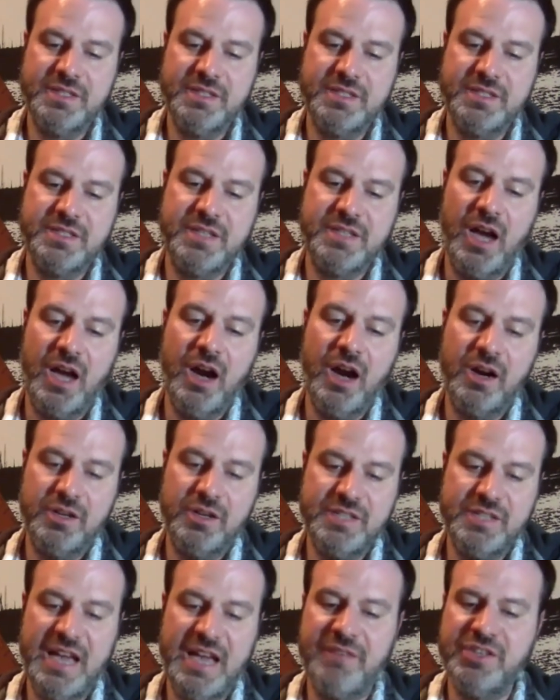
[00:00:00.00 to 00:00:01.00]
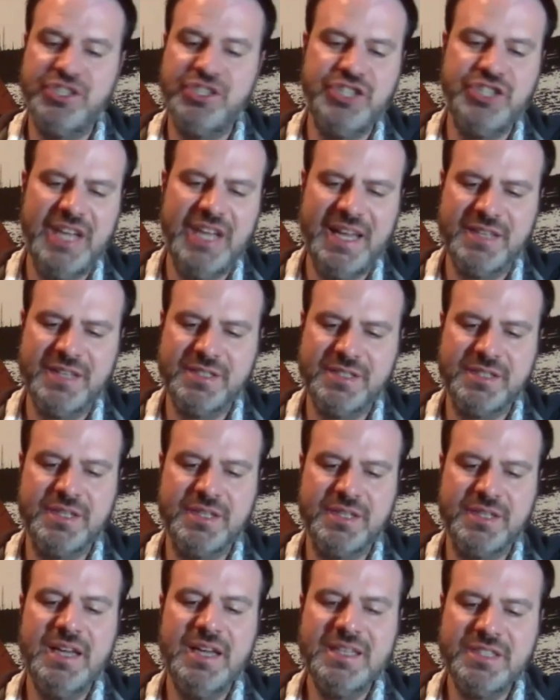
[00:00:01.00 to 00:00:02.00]
stars have a
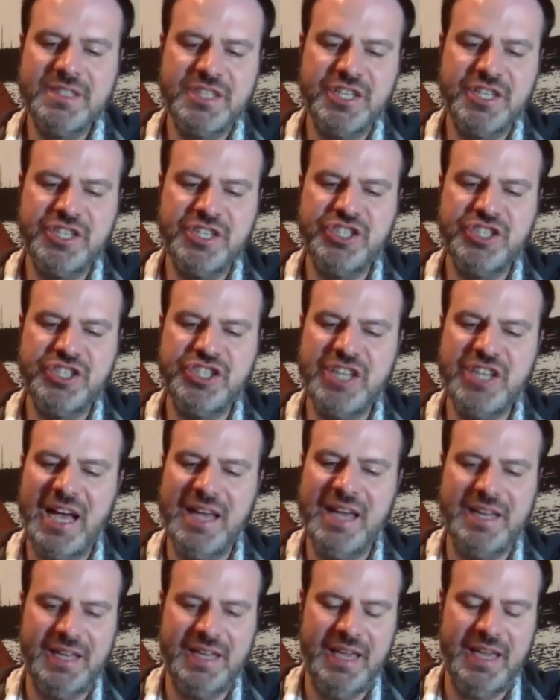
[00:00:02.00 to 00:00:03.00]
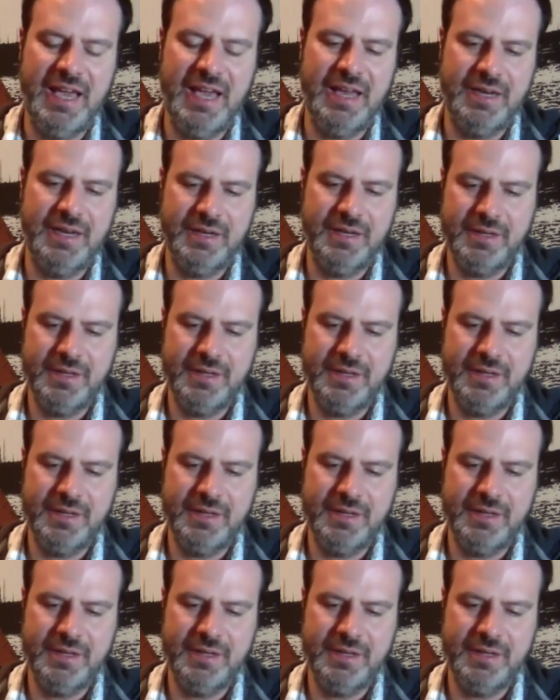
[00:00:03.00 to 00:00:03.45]
chance to shine again,